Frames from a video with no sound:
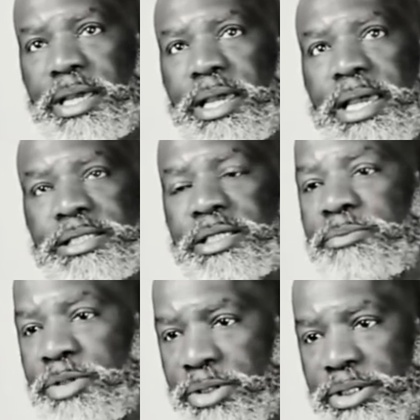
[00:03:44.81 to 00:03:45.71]
as a
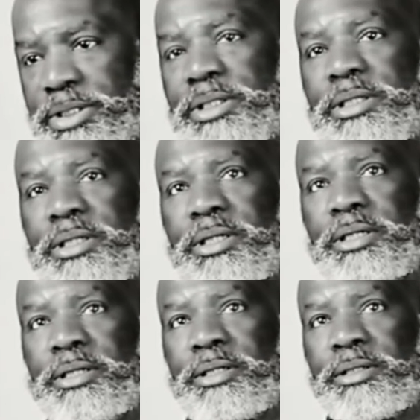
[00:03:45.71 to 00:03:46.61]
community,
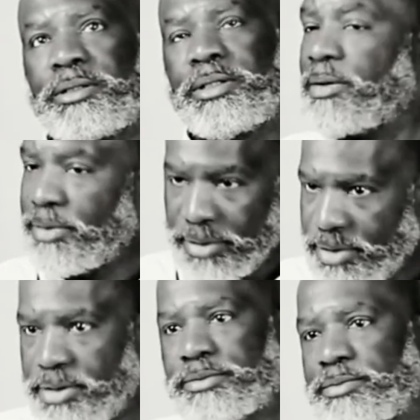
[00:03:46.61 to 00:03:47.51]
you know, those
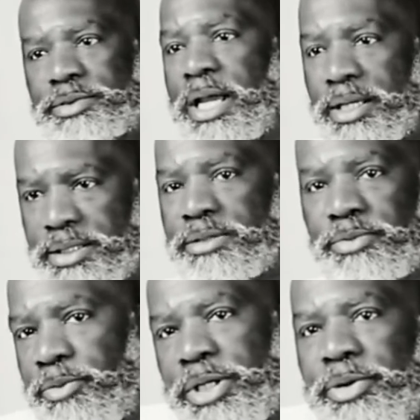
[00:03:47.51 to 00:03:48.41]
are challenges.
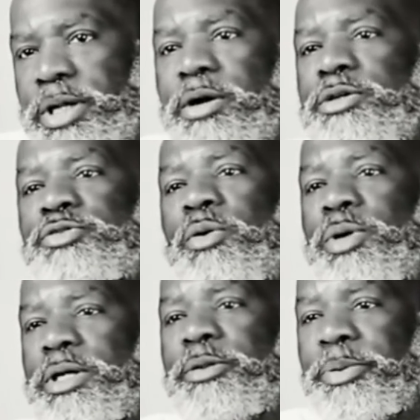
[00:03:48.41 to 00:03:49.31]
We don't control what
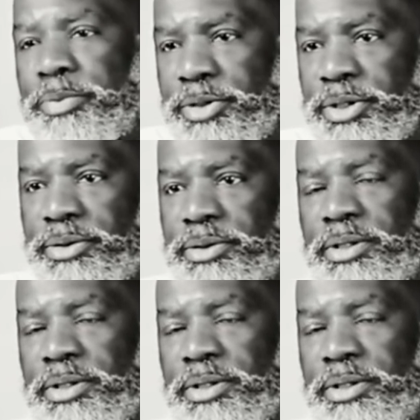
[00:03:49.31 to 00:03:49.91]
other people do.